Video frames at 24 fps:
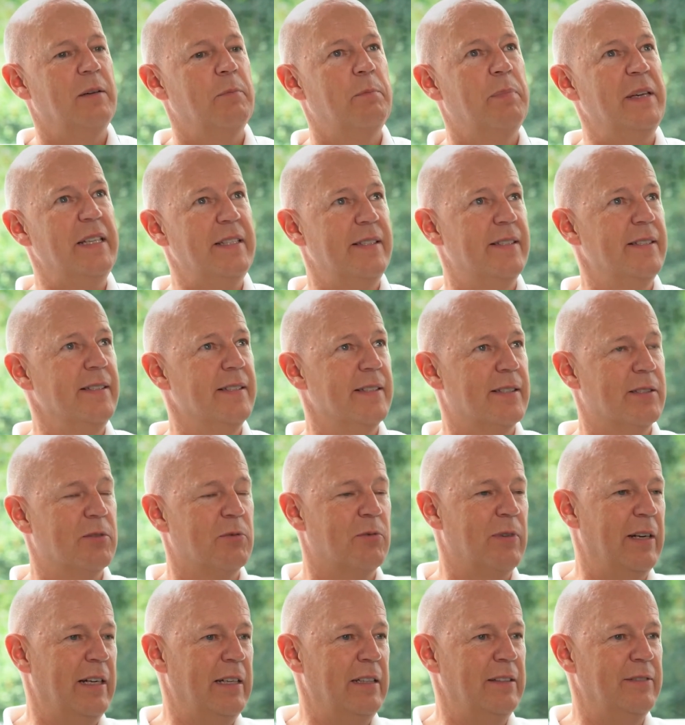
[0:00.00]
business
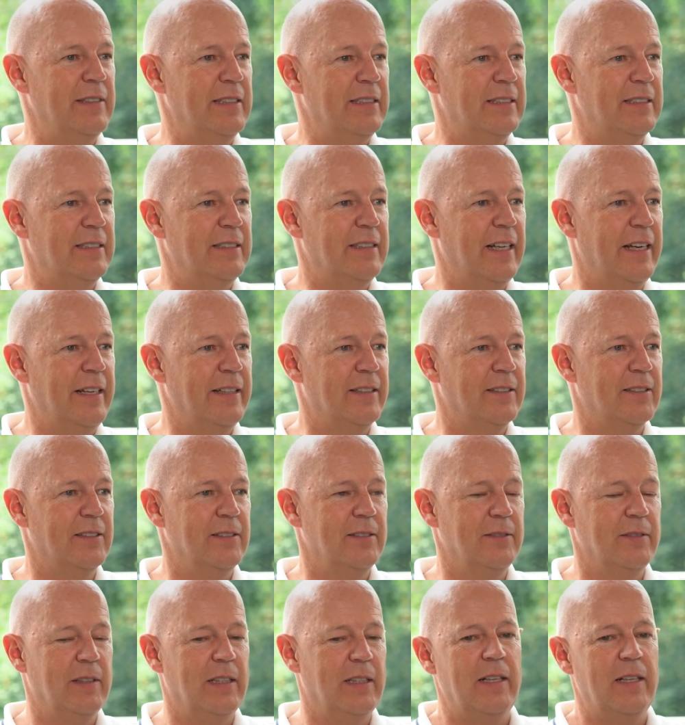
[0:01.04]
relevant data.